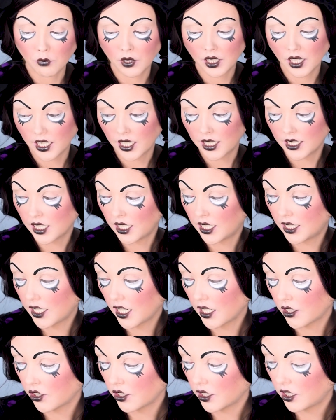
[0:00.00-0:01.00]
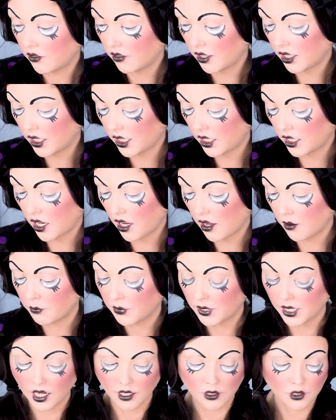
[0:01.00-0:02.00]
but like I said, it's actually a very um,
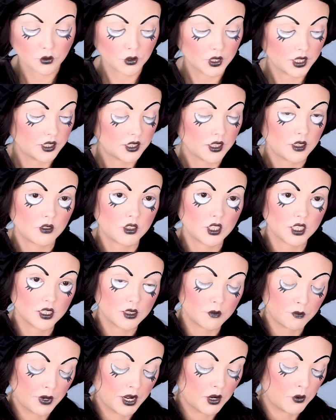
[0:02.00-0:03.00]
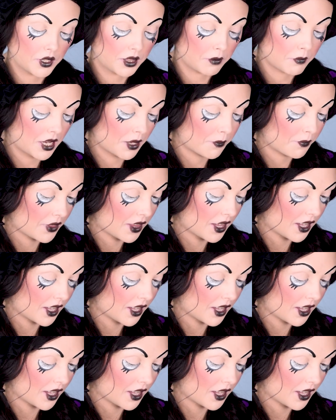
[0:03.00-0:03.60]
sad story. So just bear with me.